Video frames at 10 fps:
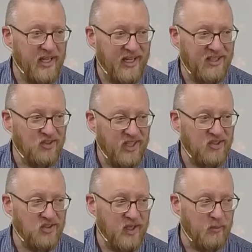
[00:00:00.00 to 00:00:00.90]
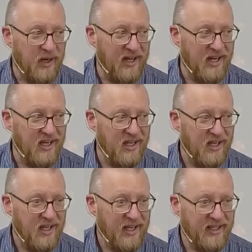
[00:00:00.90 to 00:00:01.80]
exists in a body,
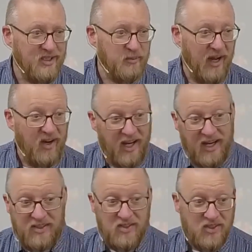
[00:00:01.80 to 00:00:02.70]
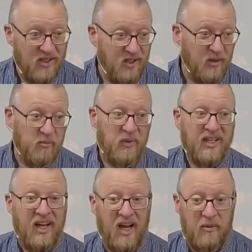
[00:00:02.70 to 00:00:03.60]
it's about us
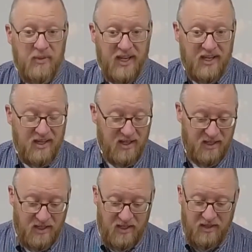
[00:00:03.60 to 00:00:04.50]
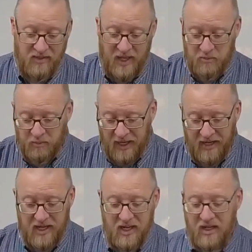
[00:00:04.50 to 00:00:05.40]
becoming that
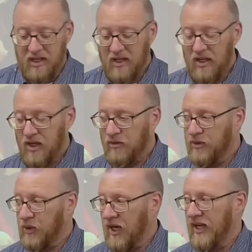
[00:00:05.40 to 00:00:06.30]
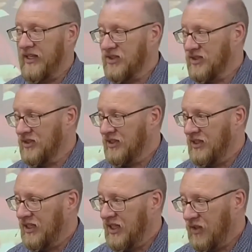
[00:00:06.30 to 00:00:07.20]
body of Christ.
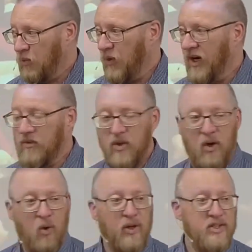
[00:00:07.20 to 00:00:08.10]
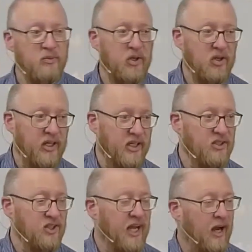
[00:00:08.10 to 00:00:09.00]
And wherever the Holy Spirit is
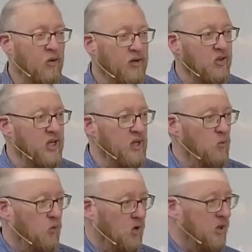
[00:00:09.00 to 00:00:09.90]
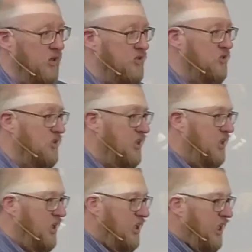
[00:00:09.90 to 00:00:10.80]
and however He works,
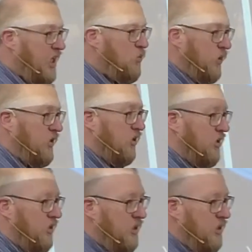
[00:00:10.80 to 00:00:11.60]
He will